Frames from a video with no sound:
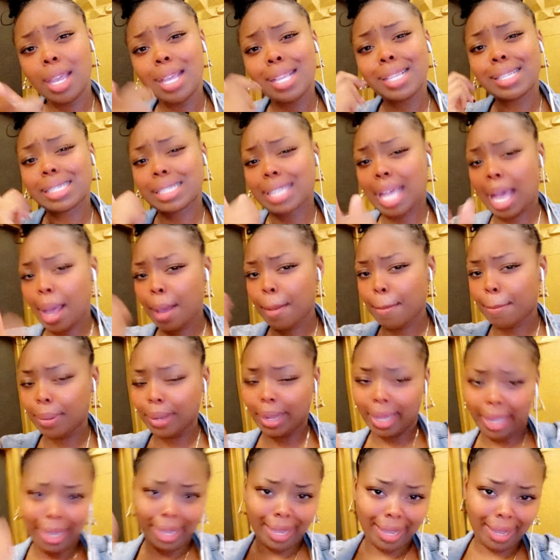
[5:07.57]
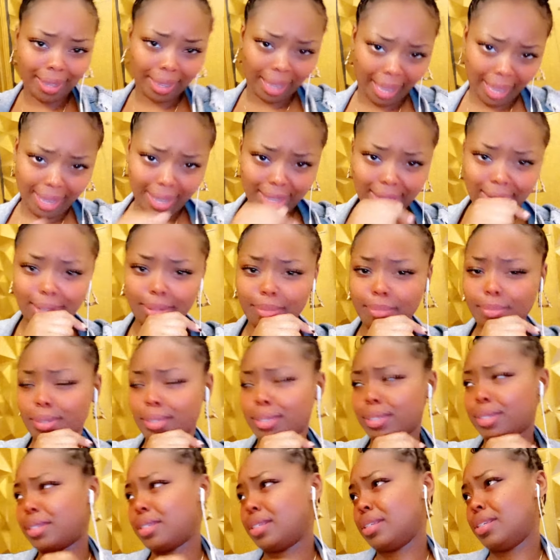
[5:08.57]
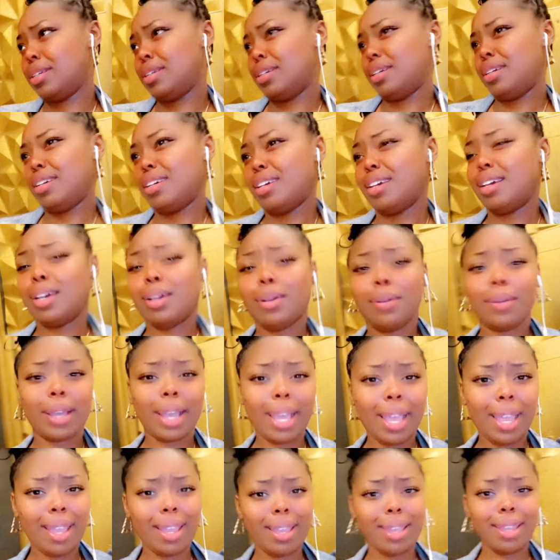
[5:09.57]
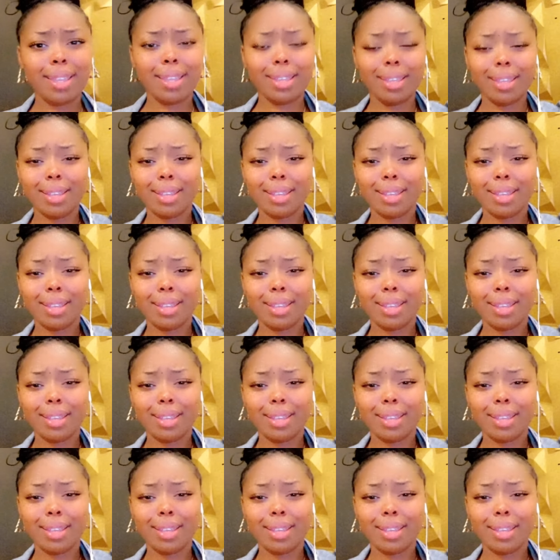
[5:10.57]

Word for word: Stop playing games. Okay?